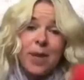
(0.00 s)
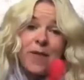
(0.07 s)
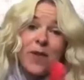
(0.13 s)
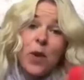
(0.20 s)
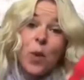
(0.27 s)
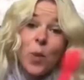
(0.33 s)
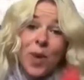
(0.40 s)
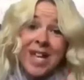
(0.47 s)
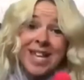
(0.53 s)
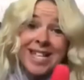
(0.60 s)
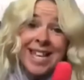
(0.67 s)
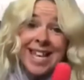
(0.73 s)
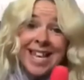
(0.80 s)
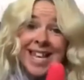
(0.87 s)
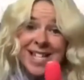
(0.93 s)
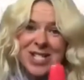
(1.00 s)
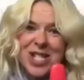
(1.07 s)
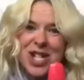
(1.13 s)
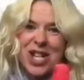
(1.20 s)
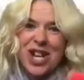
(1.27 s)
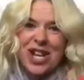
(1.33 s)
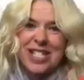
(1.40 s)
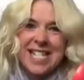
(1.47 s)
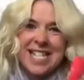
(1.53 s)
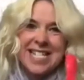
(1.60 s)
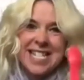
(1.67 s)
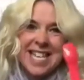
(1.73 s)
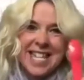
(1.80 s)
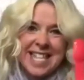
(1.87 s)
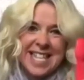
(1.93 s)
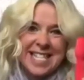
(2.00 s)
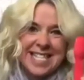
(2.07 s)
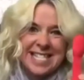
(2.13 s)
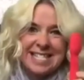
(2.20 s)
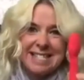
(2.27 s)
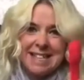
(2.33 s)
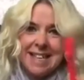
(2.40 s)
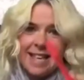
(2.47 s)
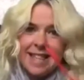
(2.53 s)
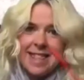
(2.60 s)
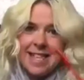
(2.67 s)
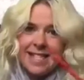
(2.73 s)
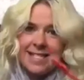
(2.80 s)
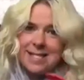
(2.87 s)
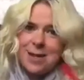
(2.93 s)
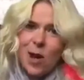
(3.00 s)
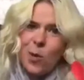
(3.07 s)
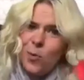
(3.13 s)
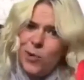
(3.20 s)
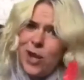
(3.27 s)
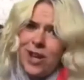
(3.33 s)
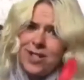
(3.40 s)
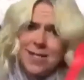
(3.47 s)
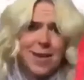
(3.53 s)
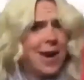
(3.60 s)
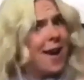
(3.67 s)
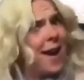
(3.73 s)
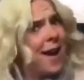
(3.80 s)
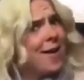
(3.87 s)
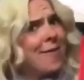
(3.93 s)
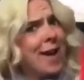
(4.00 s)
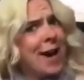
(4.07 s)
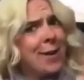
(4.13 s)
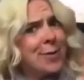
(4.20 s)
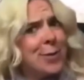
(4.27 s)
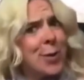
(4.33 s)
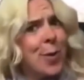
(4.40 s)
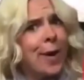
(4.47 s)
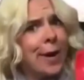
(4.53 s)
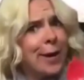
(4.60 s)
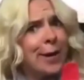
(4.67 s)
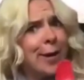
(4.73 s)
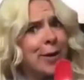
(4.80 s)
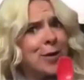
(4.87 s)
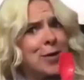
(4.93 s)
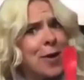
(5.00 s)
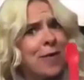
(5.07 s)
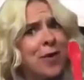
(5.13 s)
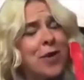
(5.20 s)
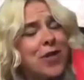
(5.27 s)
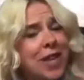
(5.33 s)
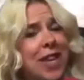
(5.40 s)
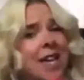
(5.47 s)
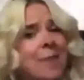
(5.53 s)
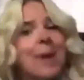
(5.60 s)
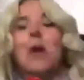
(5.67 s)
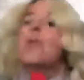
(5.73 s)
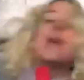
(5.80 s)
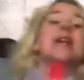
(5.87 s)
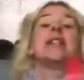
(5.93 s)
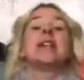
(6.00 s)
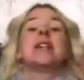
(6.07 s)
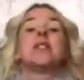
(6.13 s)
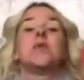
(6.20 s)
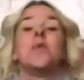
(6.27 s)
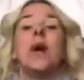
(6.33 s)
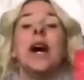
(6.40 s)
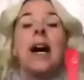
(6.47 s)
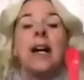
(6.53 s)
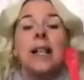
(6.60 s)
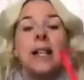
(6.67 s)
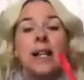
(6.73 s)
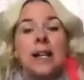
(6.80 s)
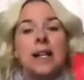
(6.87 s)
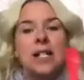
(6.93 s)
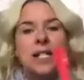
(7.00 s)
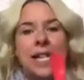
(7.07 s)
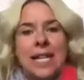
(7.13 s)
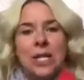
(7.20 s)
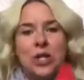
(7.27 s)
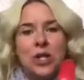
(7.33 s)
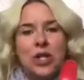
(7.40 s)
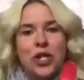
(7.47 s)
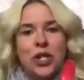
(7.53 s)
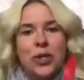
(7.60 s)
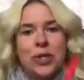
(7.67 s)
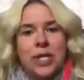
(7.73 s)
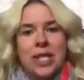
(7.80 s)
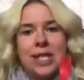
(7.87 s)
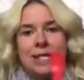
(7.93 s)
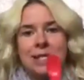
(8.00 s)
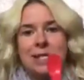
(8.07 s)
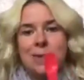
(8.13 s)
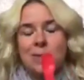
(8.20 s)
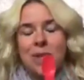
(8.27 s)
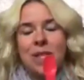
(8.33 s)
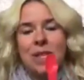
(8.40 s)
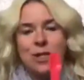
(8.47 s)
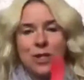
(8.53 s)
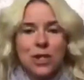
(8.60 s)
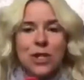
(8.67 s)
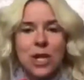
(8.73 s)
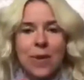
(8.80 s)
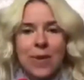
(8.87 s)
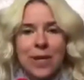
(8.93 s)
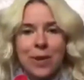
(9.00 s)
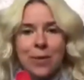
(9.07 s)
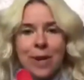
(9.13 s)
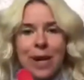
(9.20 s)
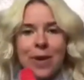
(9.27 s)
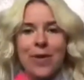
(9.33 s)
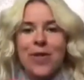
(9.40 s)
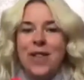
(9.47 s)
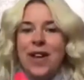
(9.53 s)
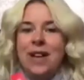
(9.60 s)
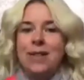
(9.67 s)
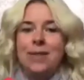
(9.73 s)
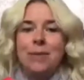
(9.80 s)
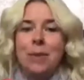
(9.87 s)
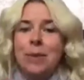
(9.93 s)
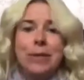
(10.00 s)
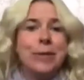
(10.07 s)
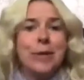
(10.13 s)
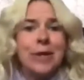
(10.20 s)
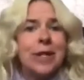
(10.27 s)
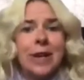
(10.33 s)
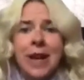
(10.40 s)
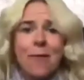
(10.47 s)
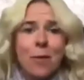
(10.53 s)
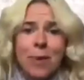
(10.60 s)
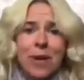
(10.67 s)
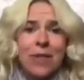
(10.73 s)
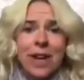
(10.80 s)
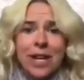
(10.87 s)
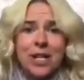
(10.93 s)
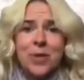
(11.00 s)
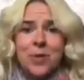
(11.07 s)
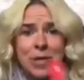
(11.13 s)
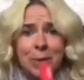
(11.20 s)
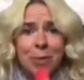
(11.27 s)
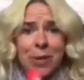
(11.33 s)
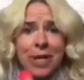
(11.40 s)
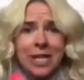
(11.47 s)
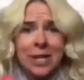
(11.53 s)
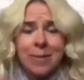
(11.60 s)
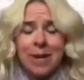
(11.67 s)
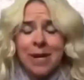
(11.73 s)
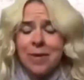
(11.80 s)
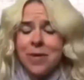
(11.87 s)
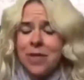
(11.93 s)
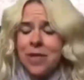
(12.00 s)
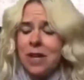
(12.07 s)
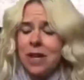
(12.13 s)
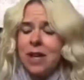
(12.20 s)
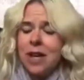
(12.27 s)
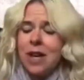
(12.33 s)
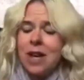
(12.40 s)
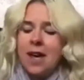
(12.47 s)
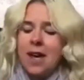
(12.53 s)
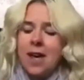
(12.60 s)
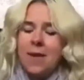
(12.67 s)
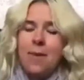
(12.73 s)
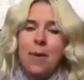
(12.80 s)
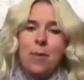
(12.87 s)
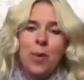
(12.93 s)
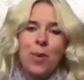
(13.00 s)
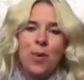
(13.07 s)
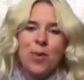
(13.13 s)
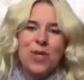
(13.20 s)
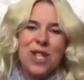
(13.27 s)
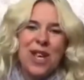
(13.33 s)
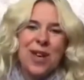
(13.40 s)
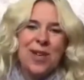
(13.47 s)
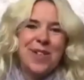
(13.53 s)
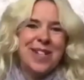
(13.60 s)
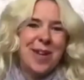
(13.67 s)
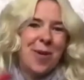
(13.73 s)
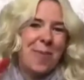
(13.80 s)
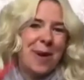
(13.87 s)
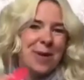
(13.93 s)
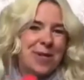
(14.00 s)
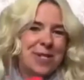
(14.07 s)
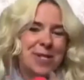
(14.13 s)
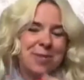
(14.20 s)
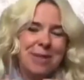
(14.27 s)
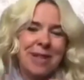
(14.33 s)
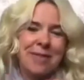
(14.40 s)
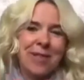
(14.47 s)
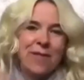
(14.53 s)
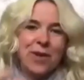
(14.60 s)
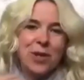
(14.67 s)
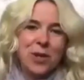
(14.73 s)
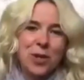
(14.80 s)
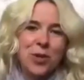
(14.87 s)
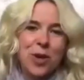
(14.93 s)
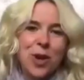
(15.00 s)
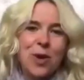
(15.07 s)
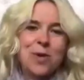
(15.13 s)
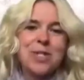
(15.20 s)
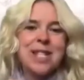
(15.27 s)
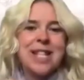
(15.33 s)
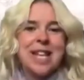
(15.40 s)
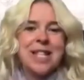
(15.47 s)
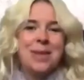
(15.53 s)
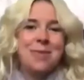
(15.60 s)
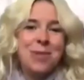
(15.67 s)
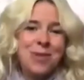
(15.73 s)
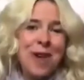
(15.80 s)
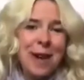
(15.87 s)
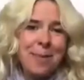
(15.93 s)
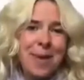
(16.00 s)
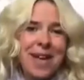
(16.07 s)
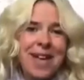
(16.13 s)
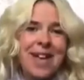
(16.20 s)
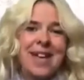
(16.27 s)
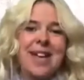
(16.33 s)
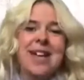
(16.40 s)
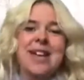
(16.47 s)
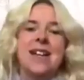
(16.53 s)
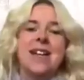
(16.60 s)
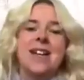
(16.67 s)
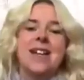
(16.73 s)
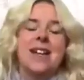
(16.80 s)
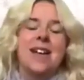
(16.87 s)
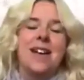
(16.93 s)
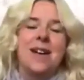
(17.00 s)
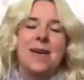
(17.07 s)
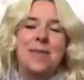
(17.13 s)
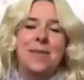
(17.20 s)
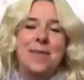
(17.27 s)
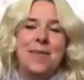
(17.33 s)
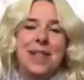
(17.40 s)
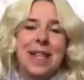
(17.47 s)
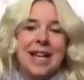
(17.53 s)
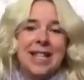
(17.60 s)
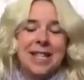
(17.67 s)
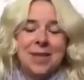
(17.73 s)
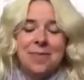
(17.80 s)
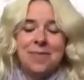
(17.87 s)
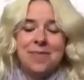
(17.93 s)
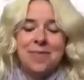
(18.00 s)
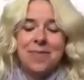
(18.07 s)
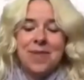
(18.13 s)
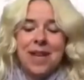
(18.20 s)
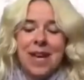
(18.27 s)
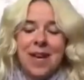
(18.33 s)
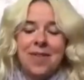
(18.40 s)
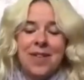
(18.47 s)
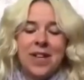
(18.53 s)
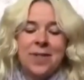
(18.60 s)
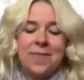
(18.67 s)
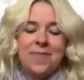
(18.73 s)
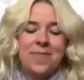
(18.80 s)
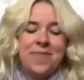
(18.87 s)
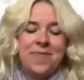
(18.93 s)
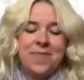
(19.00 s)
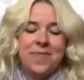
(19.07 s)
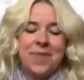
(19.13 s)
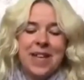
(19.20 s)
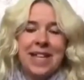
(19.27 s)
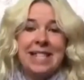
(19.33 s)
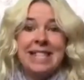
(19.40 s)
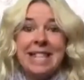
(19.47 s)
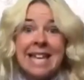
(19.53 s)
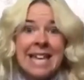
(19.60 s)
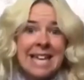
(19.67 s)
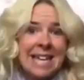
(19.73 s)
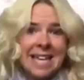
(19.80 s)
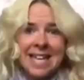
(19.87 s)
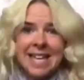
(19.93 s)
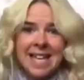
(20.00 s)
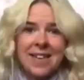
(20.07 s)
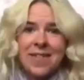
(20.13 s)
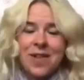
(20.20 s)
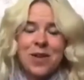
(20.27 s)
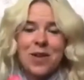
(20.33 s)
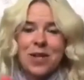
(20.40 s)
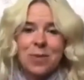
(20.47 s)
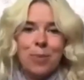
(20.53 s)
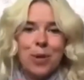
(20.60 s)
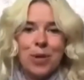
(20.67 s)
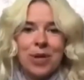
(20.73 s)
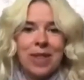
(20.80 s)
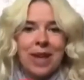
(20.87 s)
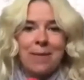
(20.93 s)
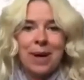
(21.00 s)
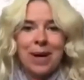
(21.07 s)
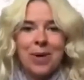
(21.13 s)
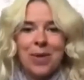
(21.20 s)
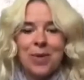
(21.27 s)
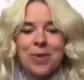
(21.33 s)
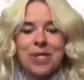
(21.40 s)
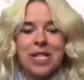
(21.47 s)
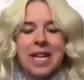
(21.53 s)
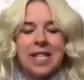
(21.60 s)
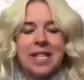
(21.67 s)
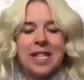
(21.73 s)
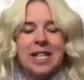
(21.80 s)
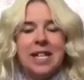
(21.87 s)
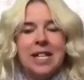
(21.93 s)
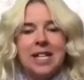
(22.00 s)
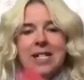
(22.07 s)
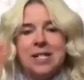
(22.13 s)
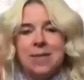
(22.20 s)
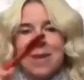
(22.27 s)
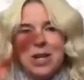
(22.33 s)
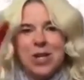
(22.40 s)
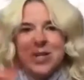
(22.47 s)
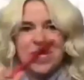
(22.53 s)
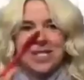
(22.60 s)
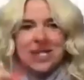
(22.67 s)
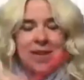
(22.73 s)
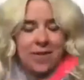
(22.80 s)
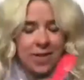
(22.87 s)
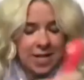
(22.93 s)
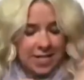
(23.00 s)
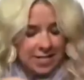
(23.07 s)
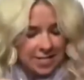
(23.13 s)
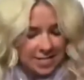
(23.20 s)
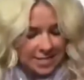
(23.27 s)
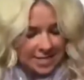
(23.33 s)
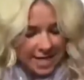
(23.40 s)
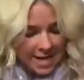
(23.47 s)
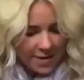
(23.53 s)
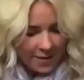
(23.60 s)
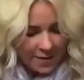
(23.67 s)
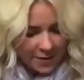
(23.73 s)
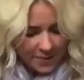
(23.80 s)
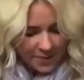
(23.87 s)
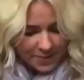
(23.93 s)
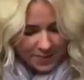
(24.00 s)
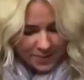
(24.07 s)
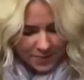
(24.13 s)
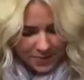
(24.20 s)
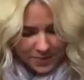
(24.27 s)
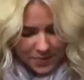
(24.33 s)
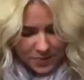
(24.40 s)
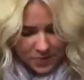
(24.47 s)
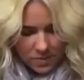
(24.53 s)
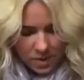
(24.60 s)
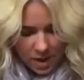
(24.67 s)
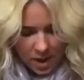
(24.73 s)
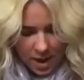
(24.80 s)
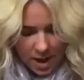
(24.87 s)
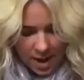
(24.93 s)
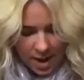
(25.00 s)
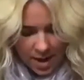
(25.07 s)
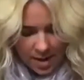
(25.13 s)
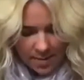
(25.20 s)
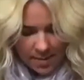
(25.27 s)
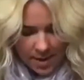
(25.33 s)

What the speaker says: you're weaning, it's a good idea to get this object around quite a lot. So if you're thinking about weaning as well, to introduce that this is something that does go in your mouth and mummy's not going to have a big reaction when you put it in your mouth. But also, you know, about some level of control, so letting them grab it, letting them have a lick if they're not going to put it in their mouth altogether, so make sure it's sterilised and safe. And